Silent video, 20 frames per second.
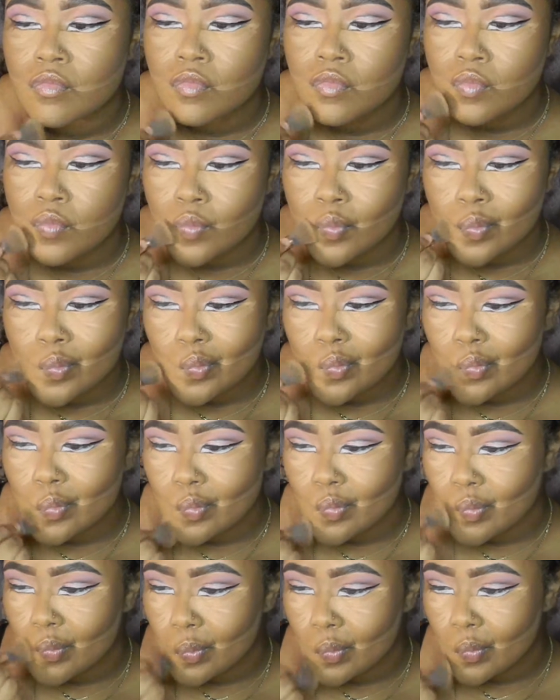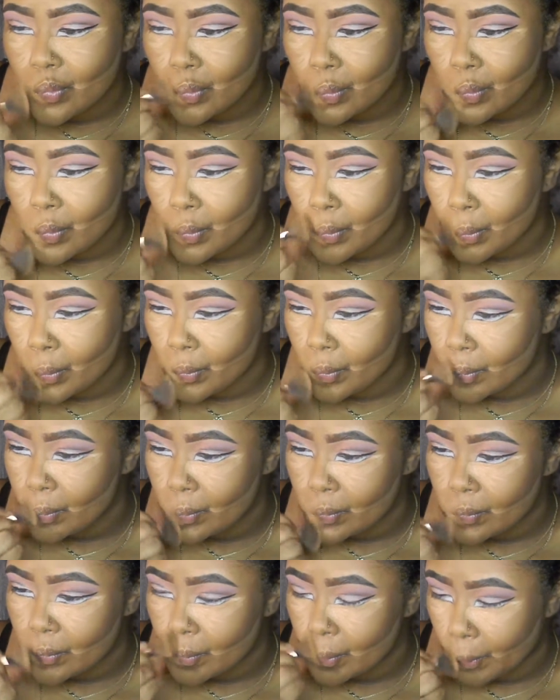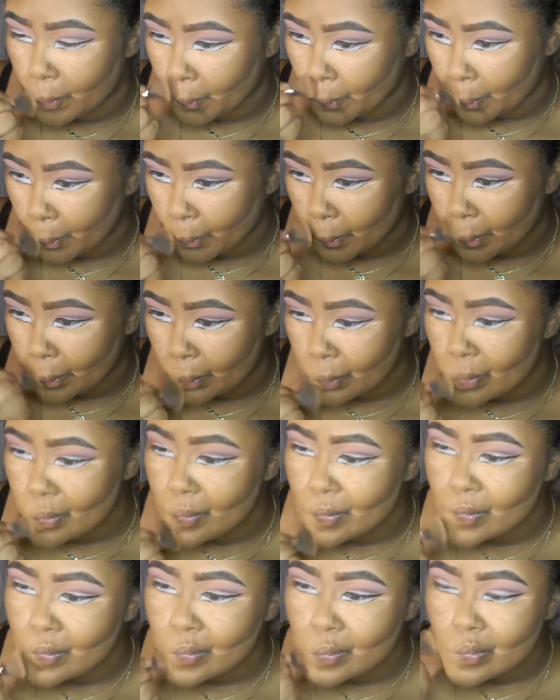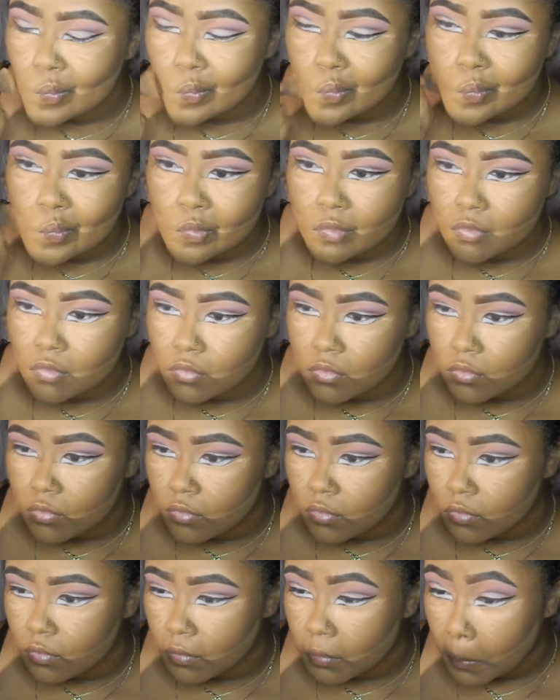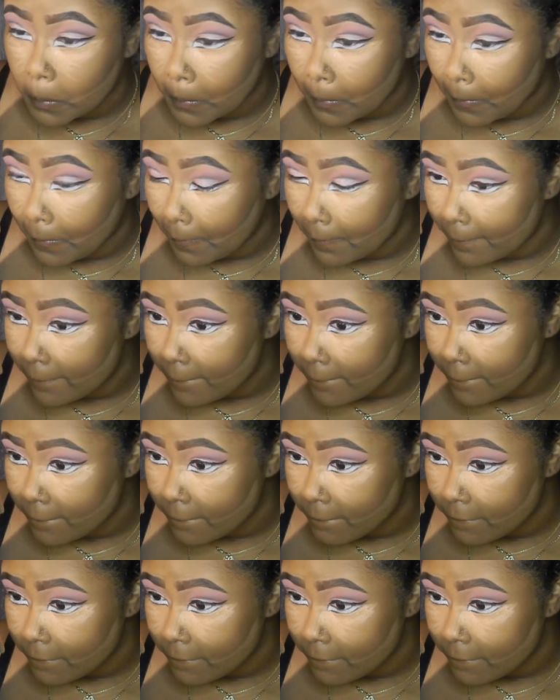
like just for me personally, I don't like it as light as I like my under eyes.